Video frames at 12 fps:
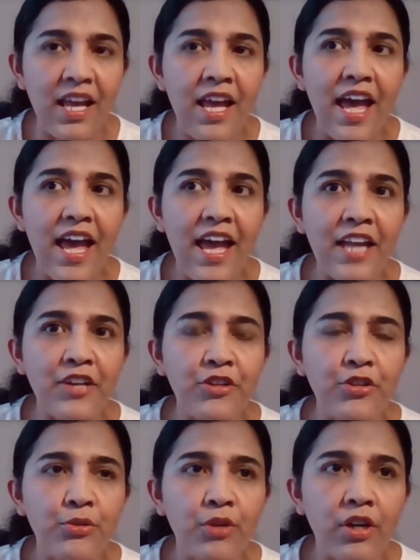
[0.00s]

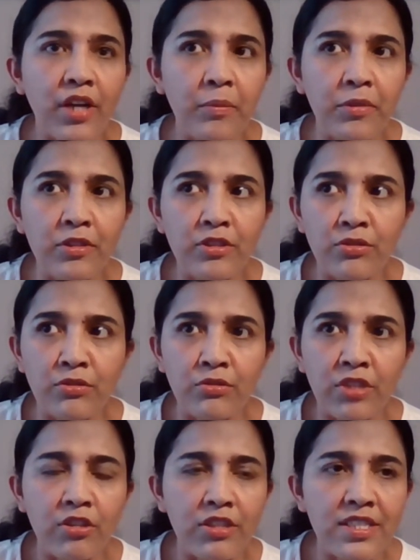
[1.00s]
And you are able
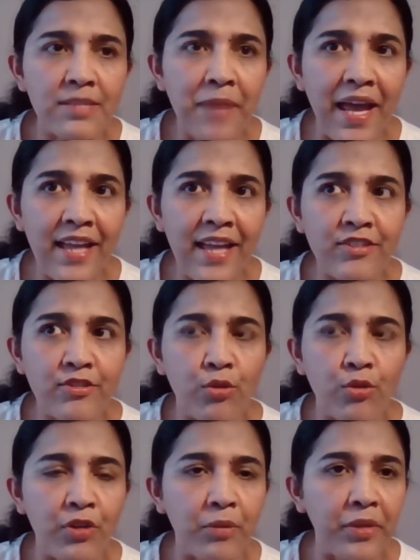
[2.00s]
to, you know, it spans
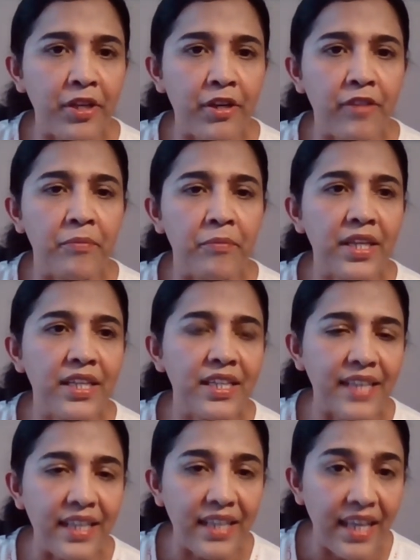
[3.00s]
over a period of many
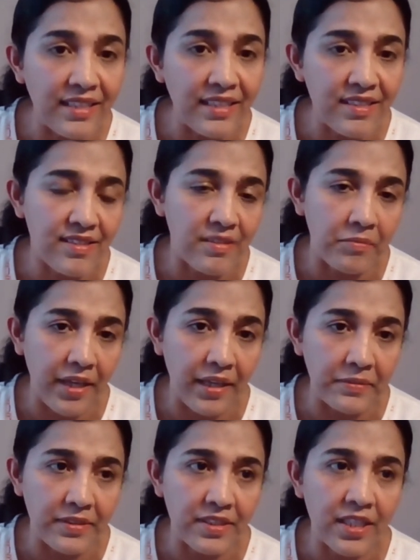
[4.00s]
decades
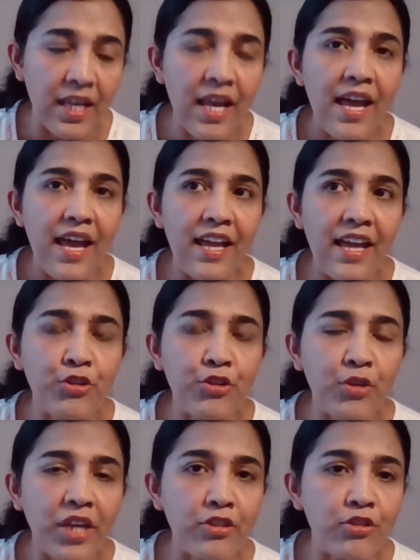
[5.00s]
sometimes. And
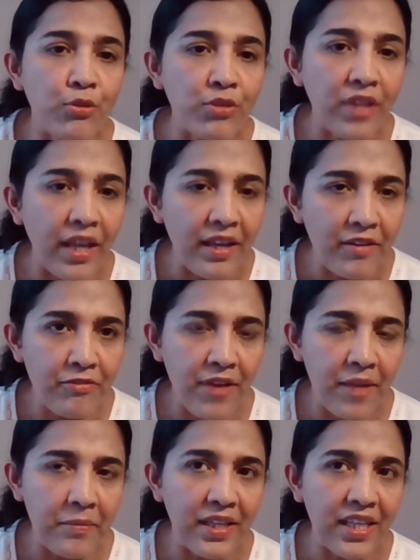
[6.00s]
you get to know their
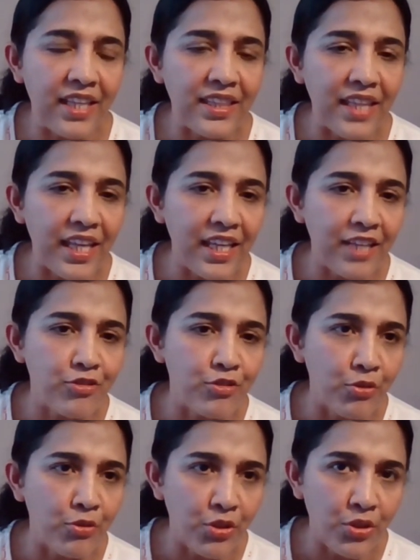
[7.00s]
family and they get
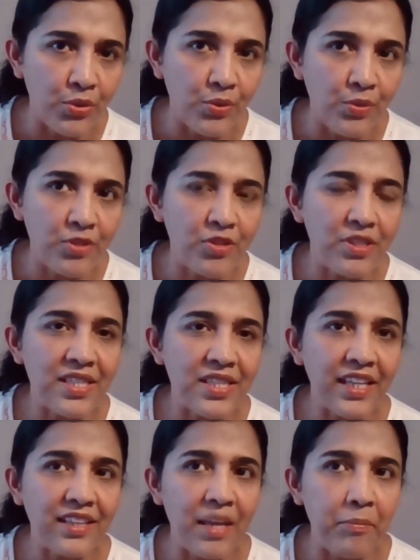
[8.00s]
to know you. So it's
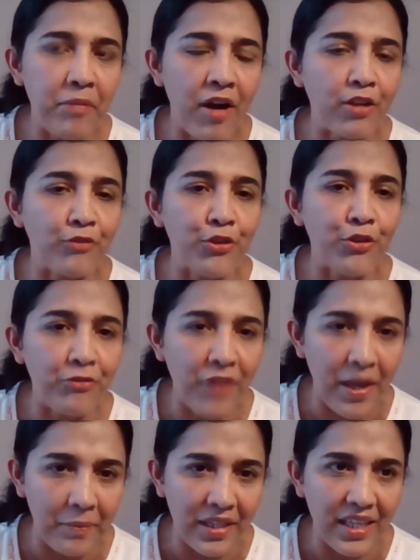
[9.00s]
like they're part of your
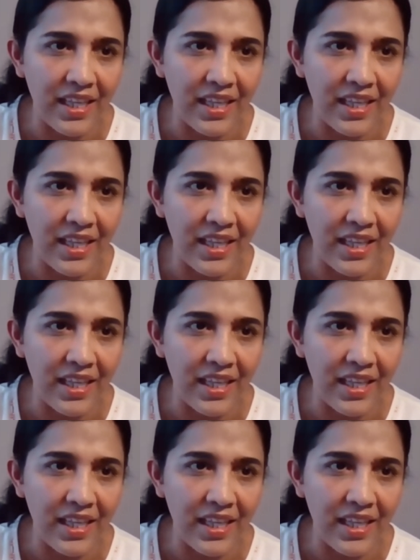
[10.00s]
family.